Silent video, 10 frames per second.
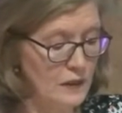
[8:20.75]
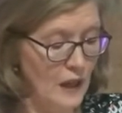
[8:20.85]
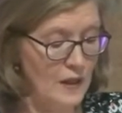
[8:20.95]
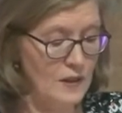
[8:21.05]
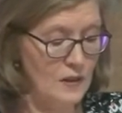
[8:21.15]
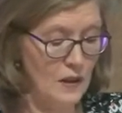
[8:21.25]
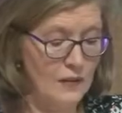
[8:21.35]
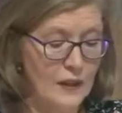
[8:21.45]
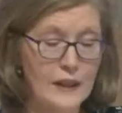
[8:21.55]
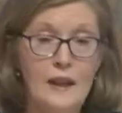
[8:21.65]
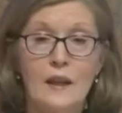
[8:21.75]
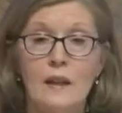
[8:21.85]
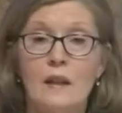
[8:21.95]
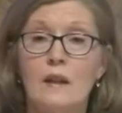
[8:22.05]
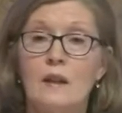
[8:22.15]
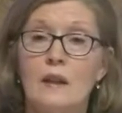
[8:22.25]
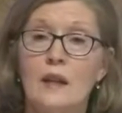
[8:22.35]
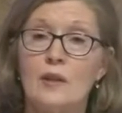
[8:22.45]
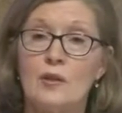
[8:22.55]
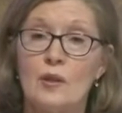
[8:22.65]
God's love again
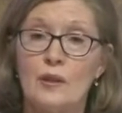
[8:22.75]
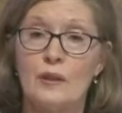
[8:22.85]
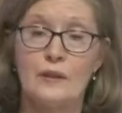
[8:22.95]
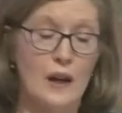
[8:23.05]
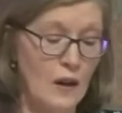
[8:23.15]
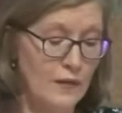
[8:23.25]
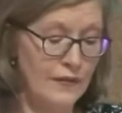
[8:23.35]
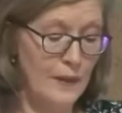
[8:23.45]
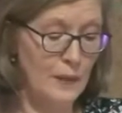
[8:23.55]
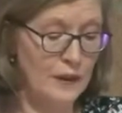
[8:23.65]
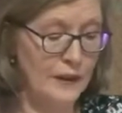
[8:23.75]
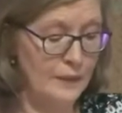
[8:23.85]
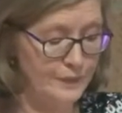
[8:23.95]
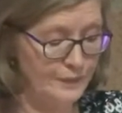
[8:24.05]
encircled our family.